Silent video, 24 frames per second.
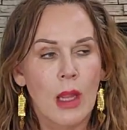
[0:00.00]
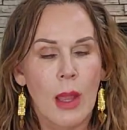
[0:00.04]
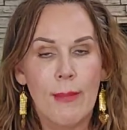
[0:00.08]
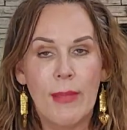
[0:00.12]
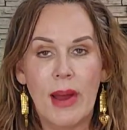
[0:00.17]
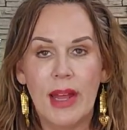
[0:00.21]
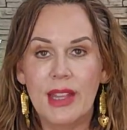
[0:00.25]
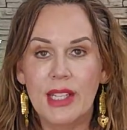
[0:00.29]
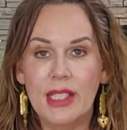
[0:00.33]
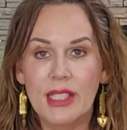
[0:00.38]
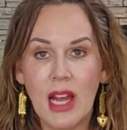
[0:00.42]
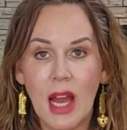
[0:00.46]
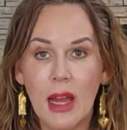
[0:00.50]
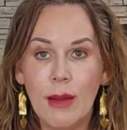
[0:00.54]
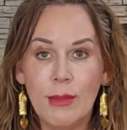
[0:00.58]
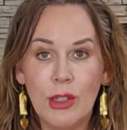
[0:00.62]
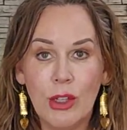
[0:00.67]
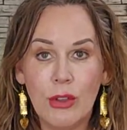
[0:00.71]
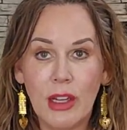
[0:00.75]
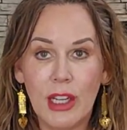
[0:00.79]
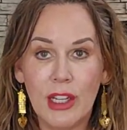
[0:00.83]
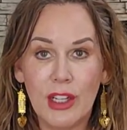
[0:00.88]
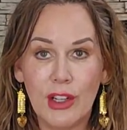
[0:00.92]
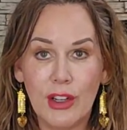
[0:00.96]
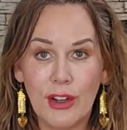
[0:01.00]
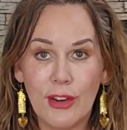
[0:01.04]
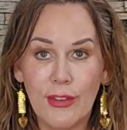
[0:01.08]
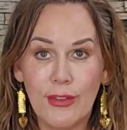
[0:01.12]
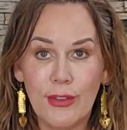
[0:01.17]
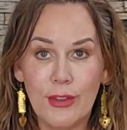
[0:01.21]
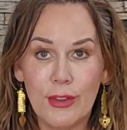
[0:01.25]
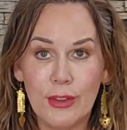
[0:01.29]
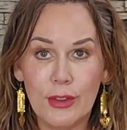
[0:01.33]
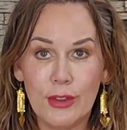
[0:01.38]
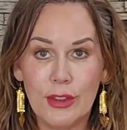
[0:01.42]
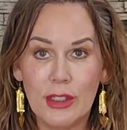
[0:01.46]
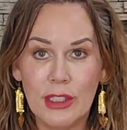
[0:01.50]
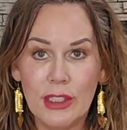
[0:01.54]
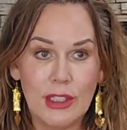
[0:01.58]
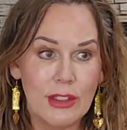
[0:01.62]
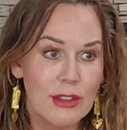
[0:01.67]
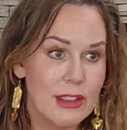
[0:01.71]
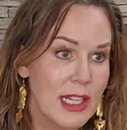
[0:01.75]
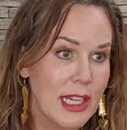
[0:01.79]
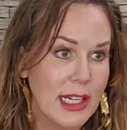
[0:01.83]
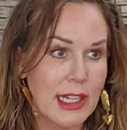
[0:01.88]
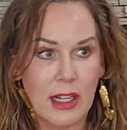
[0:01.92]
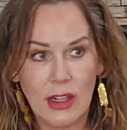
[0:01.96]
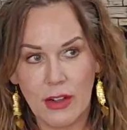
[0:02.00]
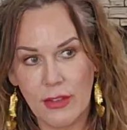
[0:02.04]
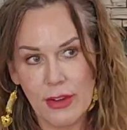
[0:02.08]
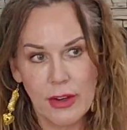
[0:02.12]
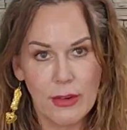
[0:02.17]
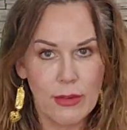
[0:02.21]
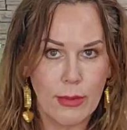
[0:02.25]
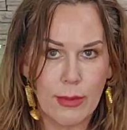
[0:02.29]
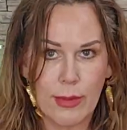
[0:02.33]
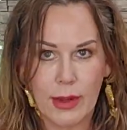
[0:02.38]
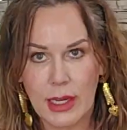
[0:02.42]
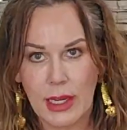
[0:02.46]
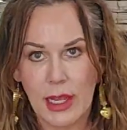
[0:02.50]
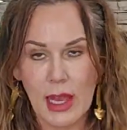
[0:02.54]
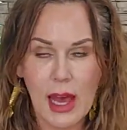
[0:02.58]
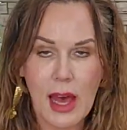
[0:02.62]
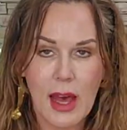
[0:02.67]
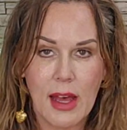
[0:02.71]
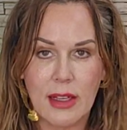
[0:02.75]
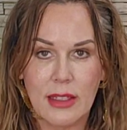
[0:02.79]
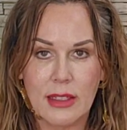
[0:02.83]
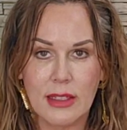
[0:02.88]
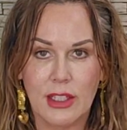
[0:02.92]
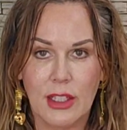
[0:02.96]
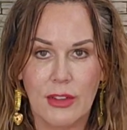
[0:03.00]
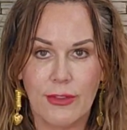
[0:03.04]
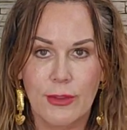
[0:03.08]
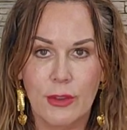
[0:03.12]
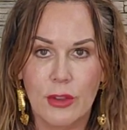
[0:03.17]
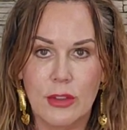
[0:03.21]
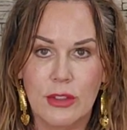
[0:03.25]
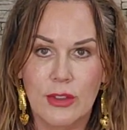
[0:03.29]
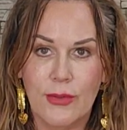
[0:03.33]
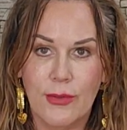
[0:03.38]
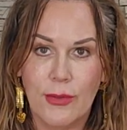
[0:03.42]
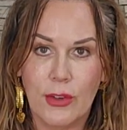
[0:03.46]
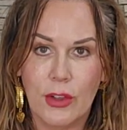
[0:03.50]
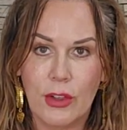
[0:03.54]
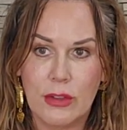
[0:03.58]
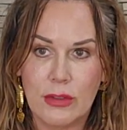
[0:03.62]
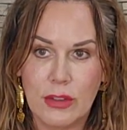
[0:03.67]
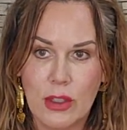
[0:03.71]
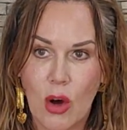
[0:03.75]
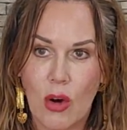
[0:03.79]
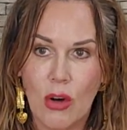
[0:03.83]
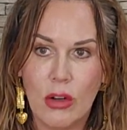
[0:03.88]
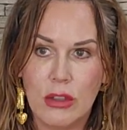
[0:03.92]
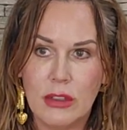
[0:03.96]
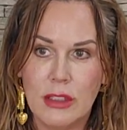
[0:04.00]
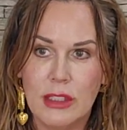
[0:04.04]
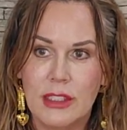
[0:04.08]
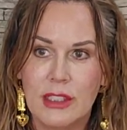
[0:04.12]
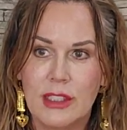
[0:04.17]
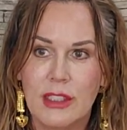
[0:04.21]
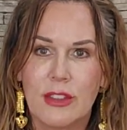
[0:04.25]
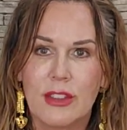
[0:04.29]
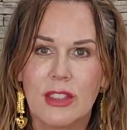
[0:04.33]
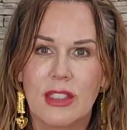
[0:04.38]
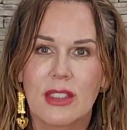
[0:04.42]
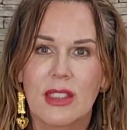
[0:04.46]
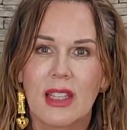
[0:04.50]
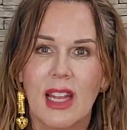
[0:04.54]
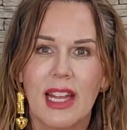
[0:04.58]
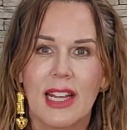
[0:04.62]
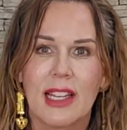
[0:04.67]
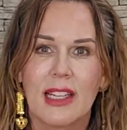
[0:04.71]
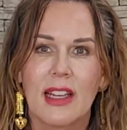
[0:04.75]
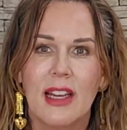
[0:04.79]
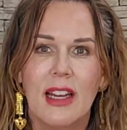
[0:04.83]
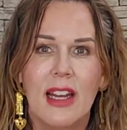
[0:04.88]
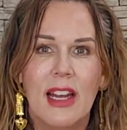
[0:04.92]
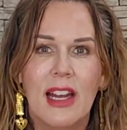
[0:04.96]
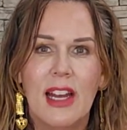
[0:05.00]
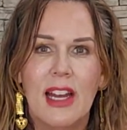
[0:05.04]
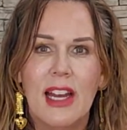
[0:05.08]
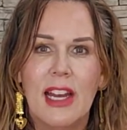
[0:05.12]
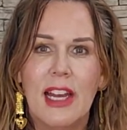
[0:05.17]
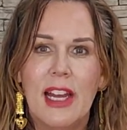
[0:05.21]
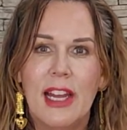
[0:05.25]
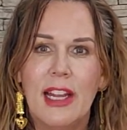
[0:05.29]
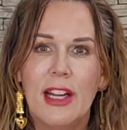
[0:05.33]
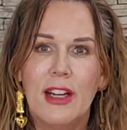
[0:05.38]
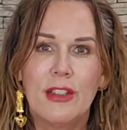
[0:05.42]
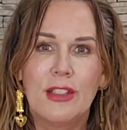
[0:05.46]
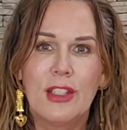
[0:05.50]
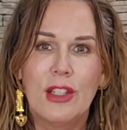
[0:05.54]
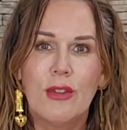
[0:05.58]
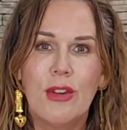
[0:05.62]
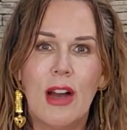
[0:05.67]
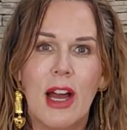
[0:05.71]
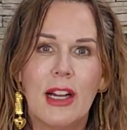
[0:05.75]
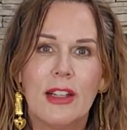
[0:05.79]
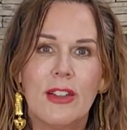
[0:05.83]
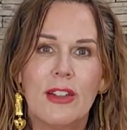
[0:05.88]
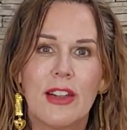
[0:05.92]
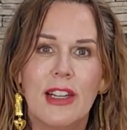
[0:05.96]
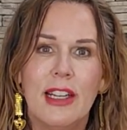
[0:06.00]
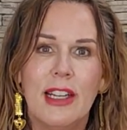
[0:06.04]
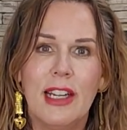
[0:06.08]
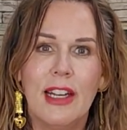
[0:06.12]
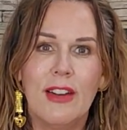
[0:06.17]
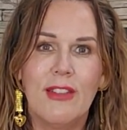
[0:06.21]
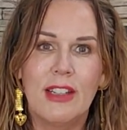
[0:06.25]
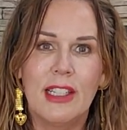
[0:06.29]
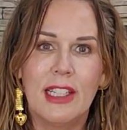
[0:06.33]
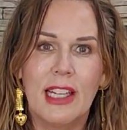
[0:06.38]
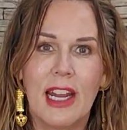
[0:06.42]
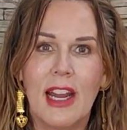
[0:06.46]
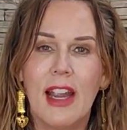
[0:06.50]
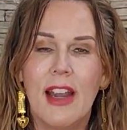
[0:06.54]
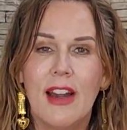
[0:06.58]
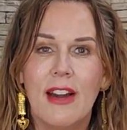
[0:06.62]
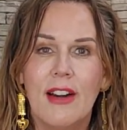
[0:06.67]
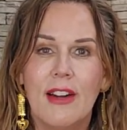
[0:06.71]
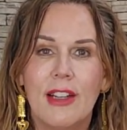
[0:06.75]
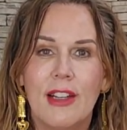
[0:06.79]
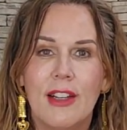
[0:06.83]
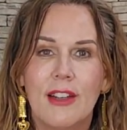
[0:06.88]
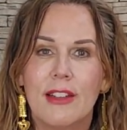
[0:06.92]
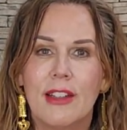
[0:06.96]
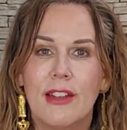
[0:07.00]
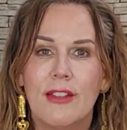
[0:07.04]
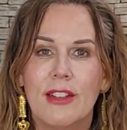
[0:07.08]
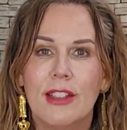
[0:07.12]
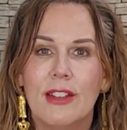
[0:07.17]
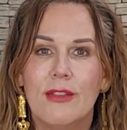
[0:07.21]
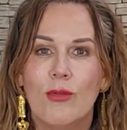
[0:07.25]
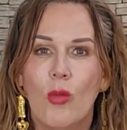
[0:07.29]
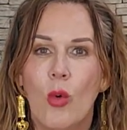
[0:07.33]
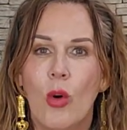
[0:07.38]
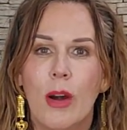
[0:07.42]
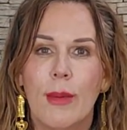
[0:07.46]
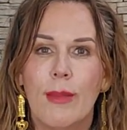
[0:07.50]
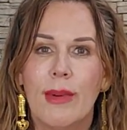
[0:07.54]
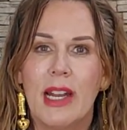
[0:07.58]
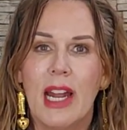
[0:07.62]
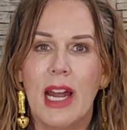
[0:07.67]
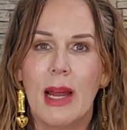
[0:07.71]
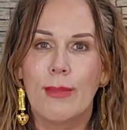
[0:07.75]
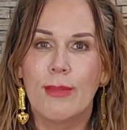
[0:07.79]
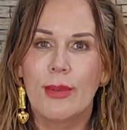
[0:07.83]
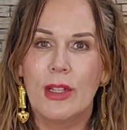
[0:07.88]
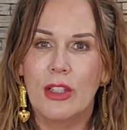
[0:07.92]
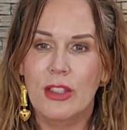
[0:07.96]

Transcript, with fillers: By the time you get your food and you take care of everybody else, your food's cold and you're just like, you're too hungry to even care. You don't even warm it up.